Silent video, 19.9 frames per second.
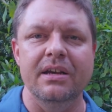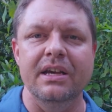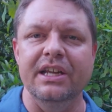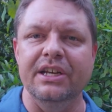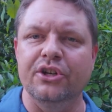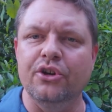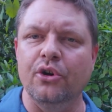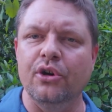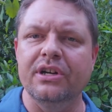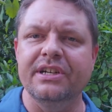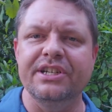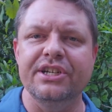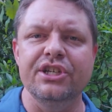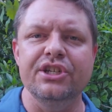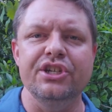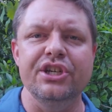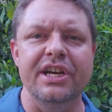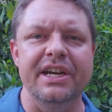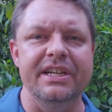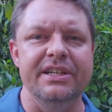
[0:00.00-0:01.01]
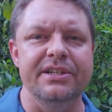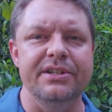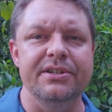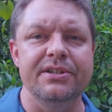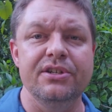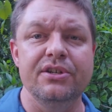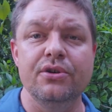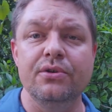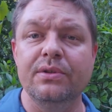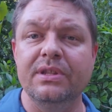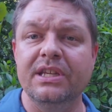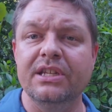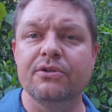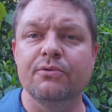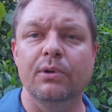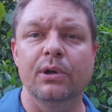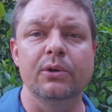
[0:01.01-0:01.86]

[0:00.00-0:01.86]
Encouraging changes to these